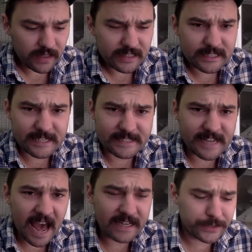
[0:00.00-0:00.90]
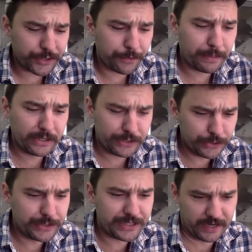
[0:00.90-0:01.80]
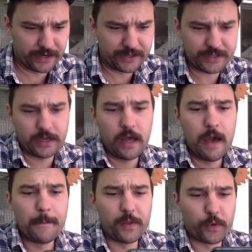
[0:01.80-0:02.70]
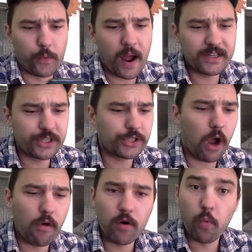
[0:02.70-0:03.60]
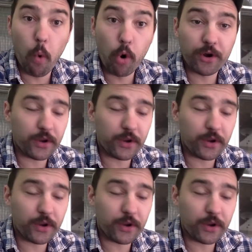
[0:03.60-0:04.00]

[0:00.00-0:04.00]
Disaster pursues sinners, but the righteous are rewarded